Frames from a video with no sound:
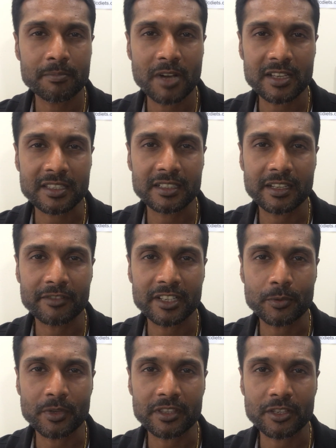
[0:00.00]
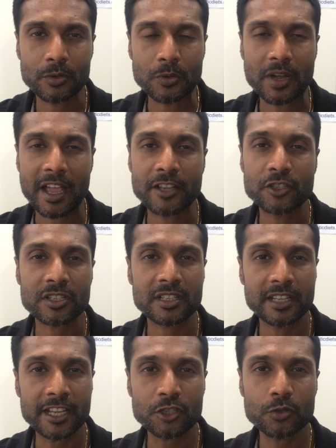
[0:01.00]
of positivity with you and just
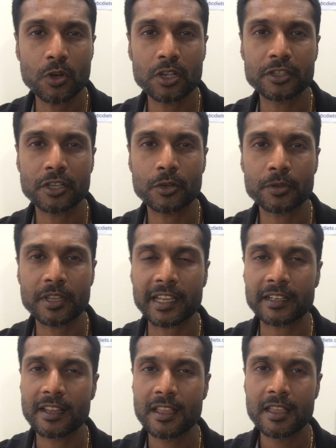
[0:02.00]
let you all know that